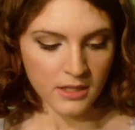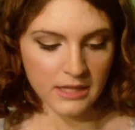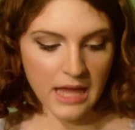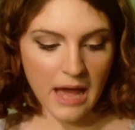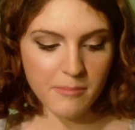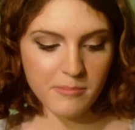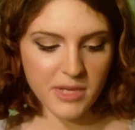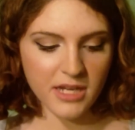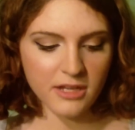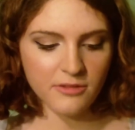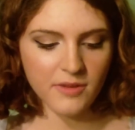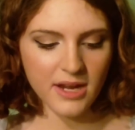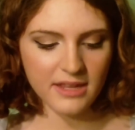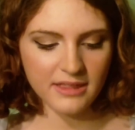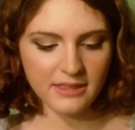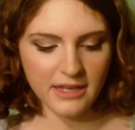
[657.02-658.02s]
That man
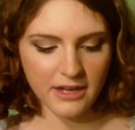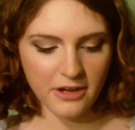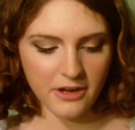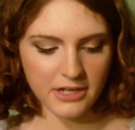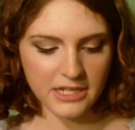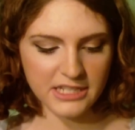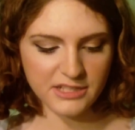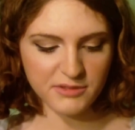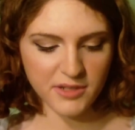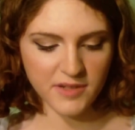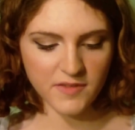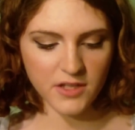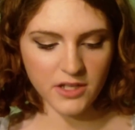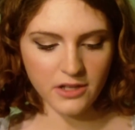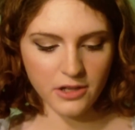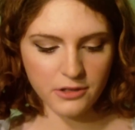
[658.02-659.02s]
right there, he's one
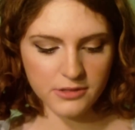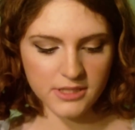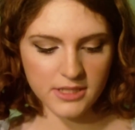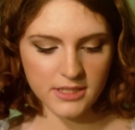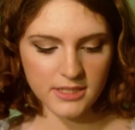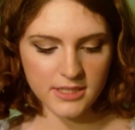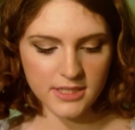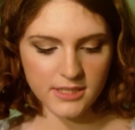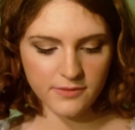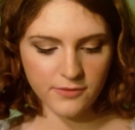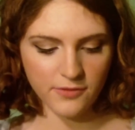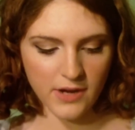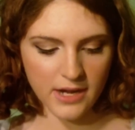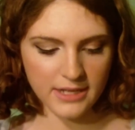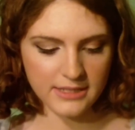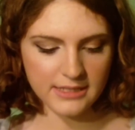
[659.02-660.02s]
of the closest
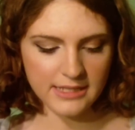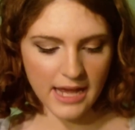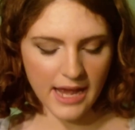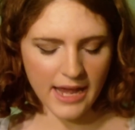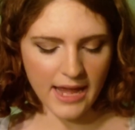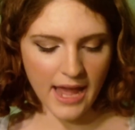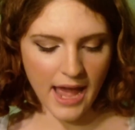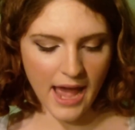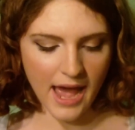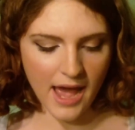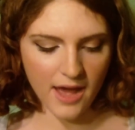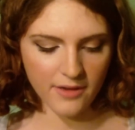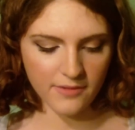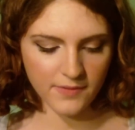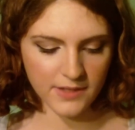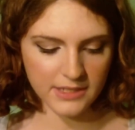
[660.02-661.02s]
friends I have.